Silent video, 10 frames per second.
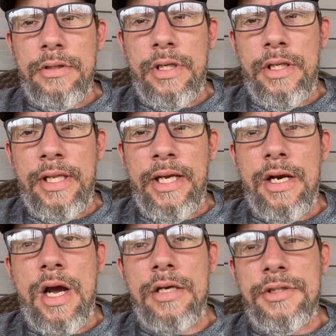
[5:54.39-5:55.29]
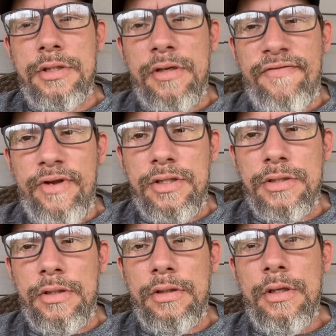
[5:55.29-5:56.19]
that they get oxygen
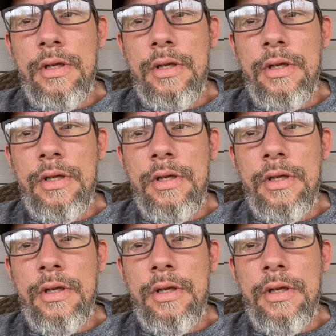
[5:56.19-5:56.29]
deficient